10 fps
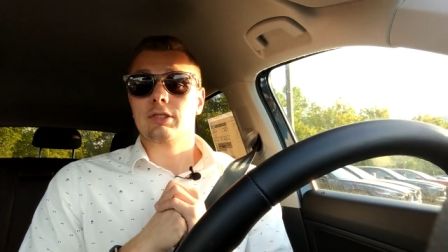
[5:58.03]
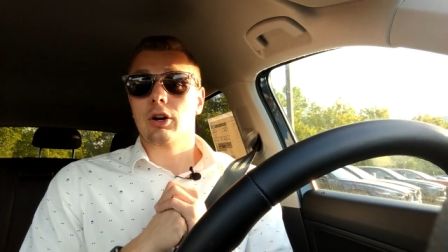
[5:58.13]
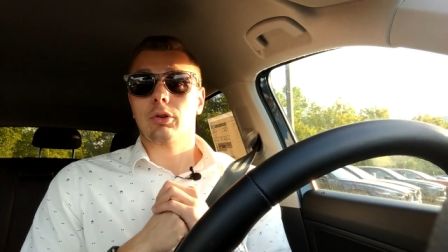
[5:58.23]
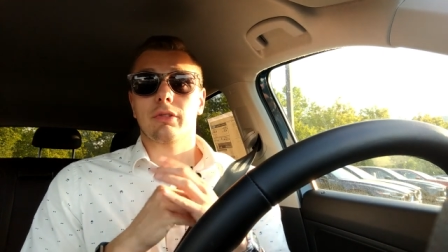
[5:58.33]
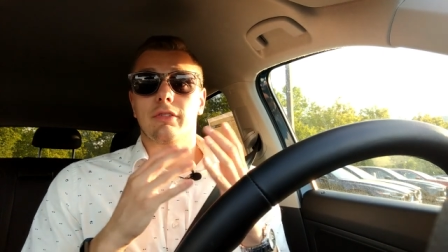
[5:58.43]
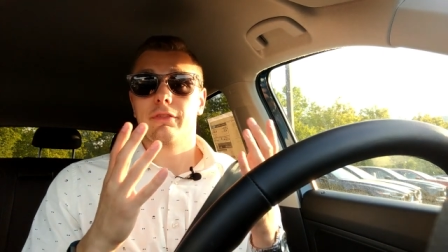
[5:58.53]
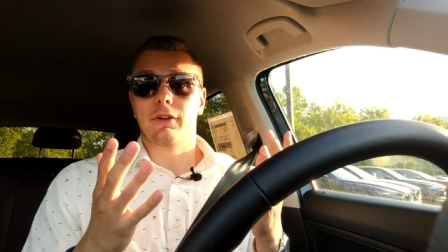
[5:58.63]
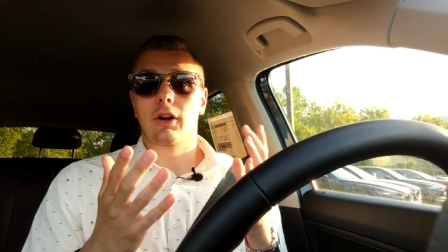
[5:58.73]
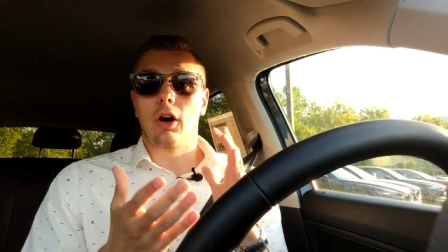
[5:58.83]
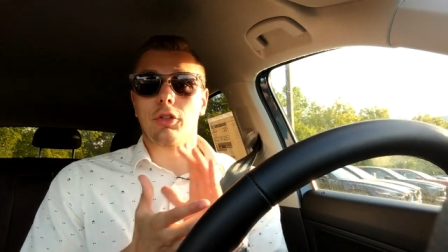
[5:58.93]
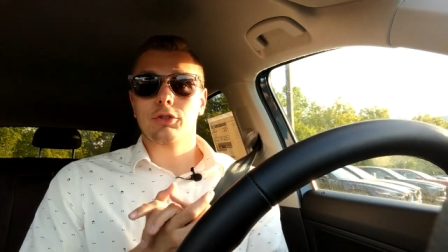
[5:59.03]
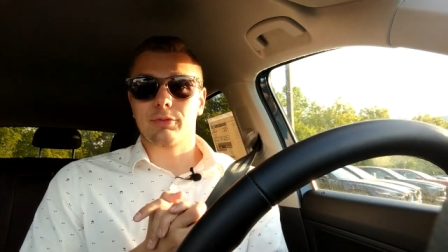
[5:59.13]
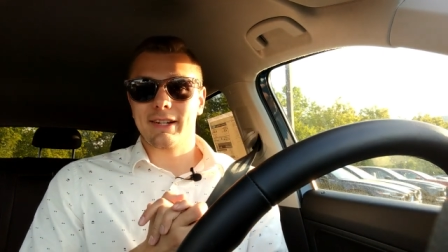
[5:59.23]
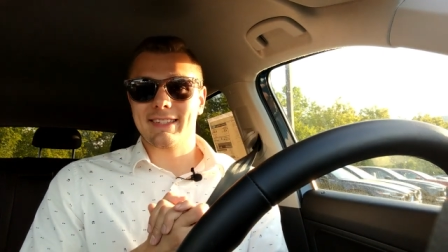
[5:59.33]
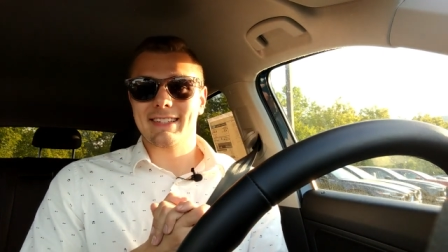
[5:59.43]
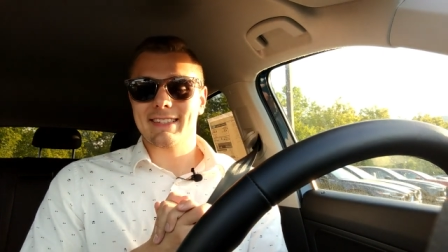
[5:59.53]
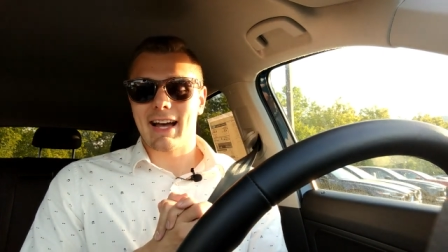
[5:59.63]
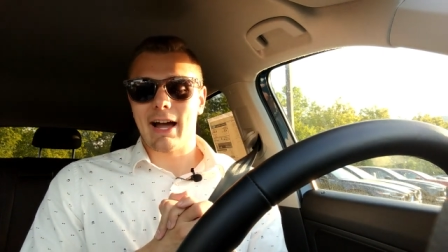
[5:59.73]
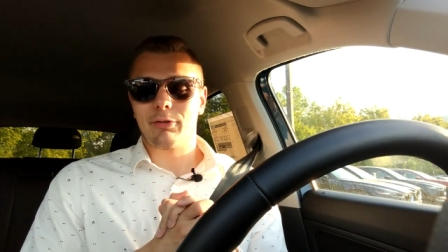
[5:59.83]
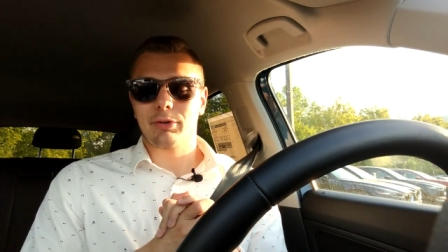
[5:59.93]
So, for all those
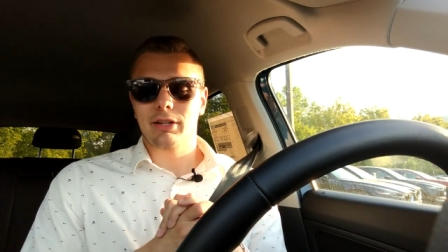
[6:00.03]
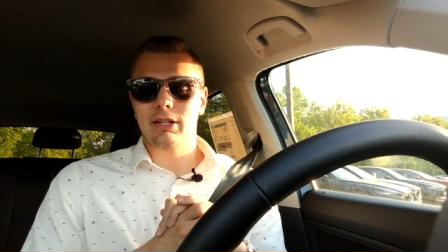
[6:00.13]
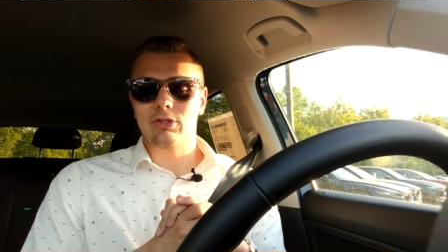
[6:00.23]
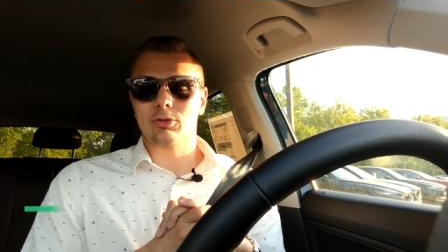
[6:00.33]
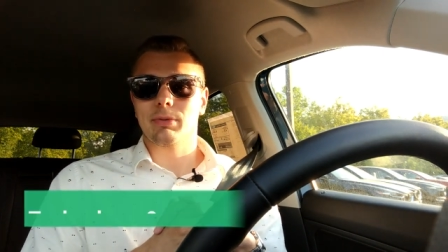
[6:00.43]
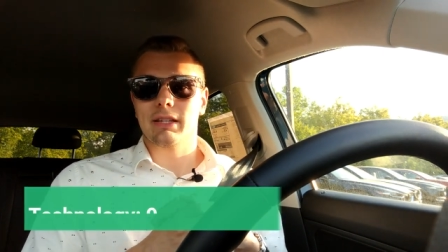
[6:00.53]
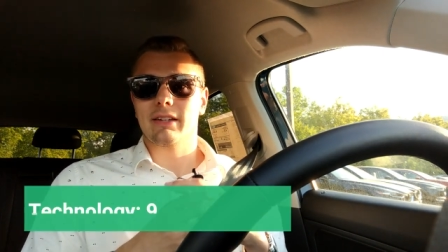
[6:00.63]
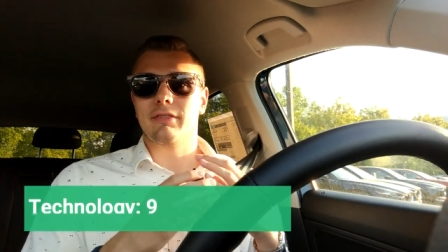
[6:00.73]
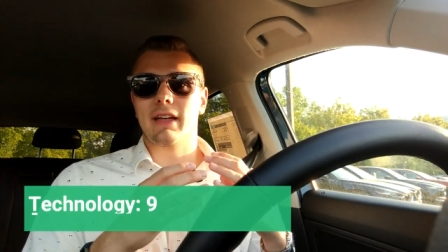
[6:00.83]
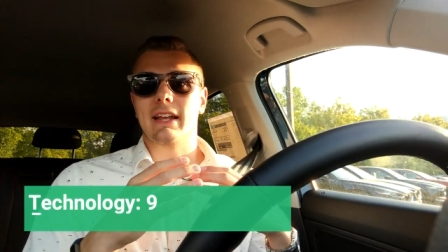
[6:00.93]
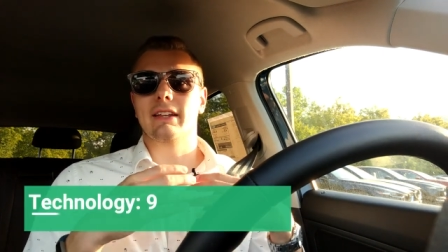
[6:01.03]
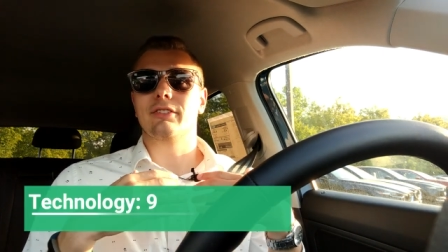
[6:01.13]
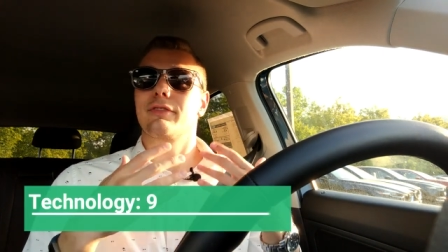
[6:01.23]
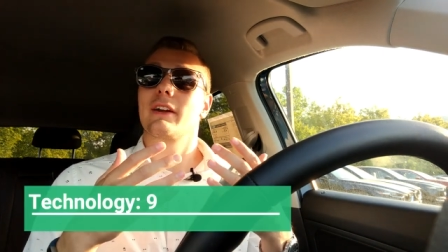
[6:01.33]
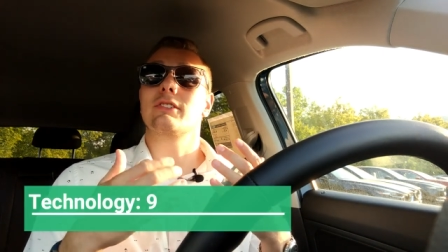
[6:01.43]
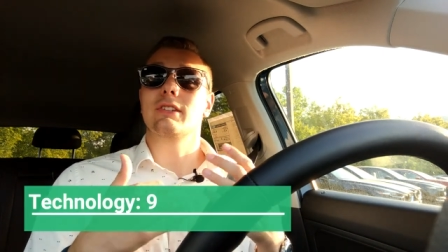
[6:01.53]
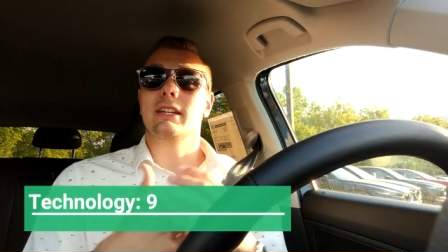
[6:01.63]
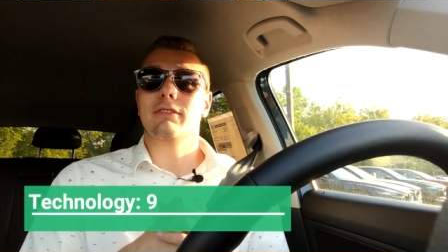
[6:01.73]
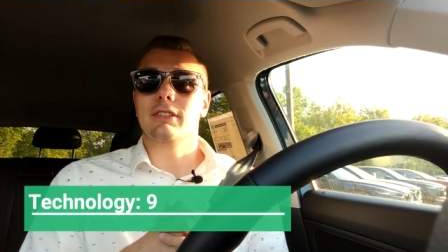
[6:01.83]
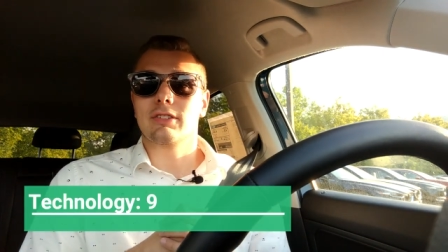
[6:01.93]
reasons, I really do believe that it is fair
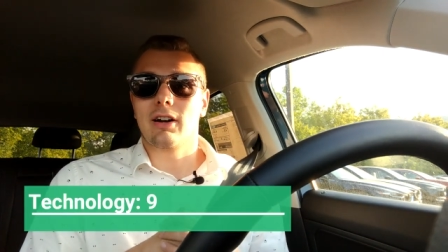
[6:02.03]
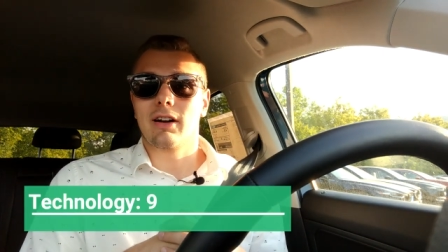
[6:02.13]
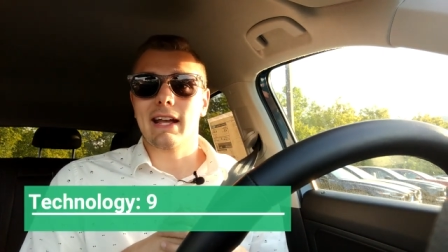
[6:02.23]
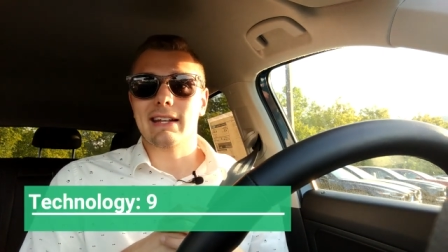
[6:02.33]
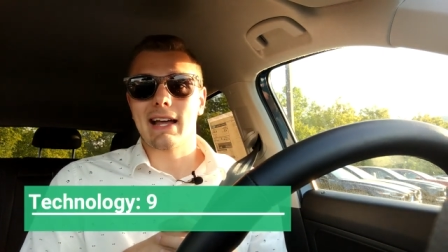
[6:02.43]
to give this car a